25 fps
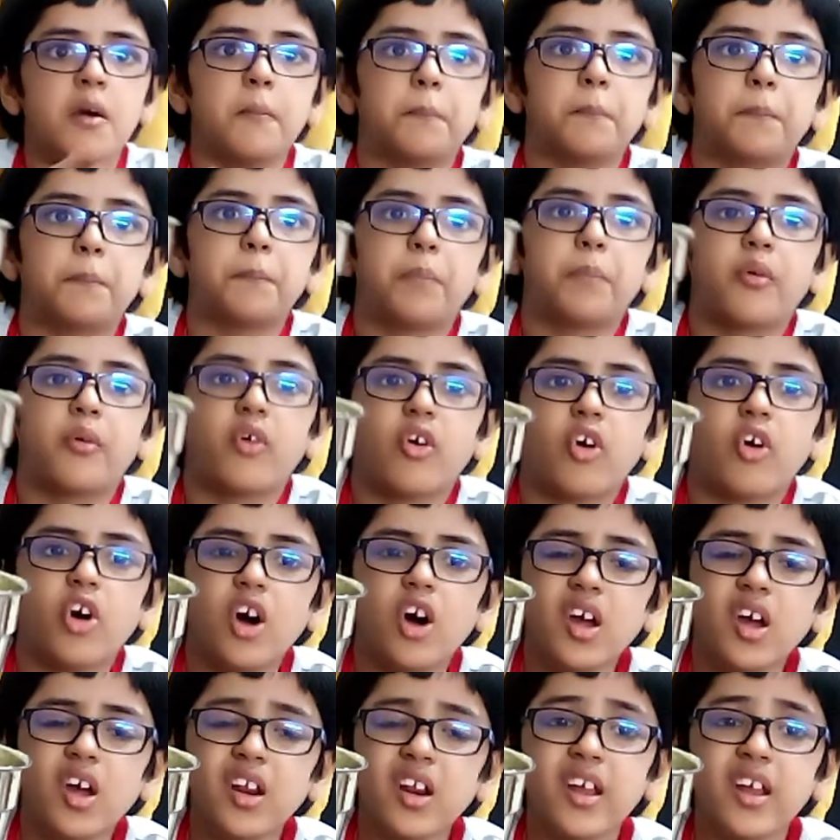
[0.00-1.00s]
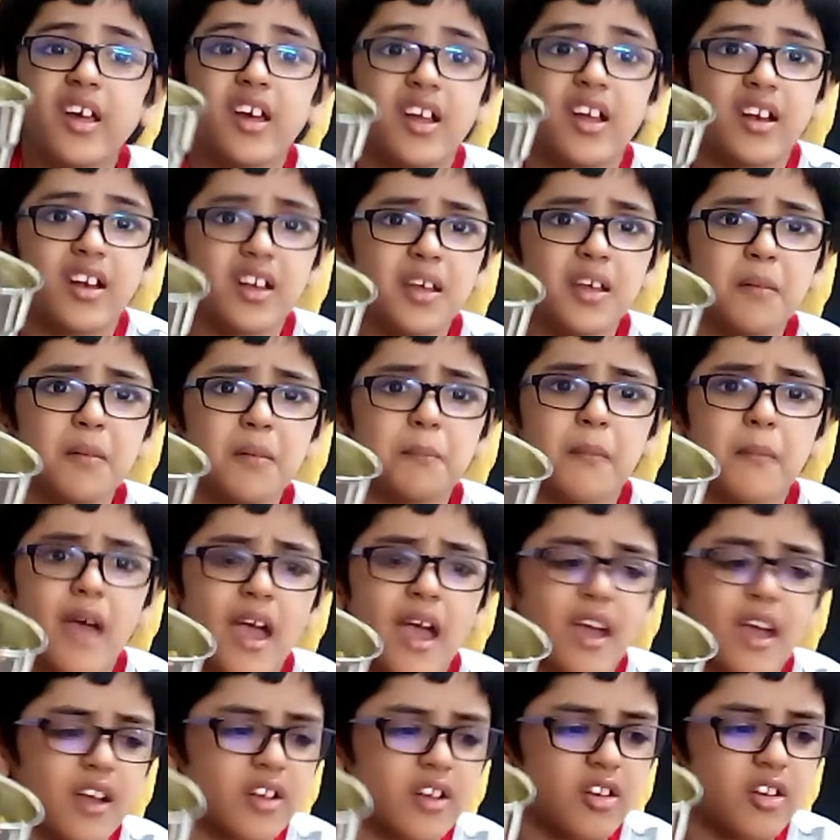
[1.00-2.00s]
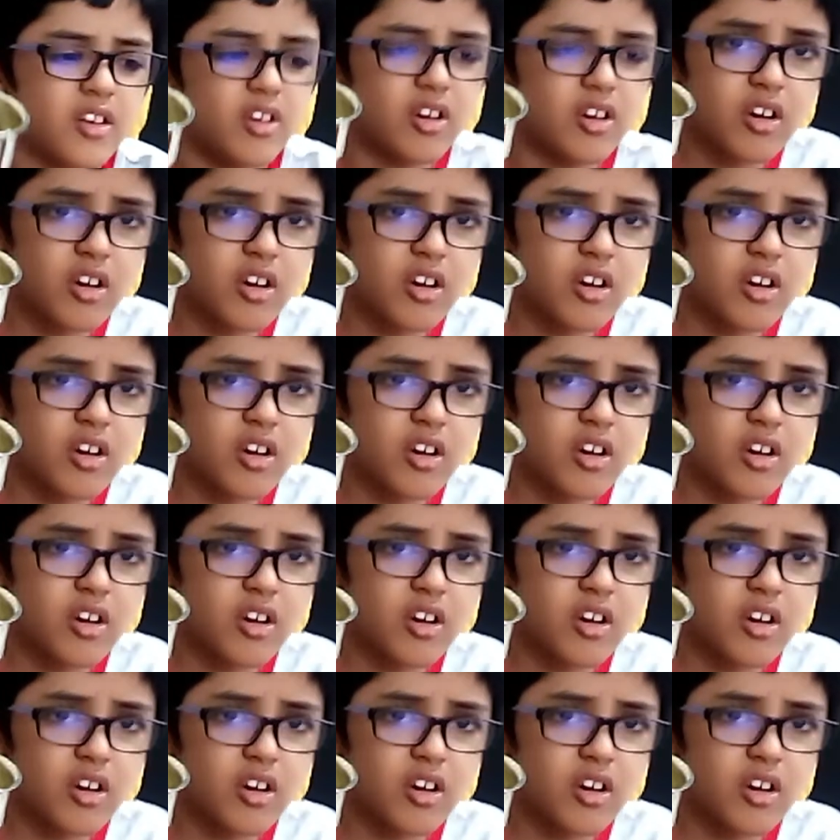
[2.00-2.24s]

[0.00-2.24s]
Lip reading: Pour the mango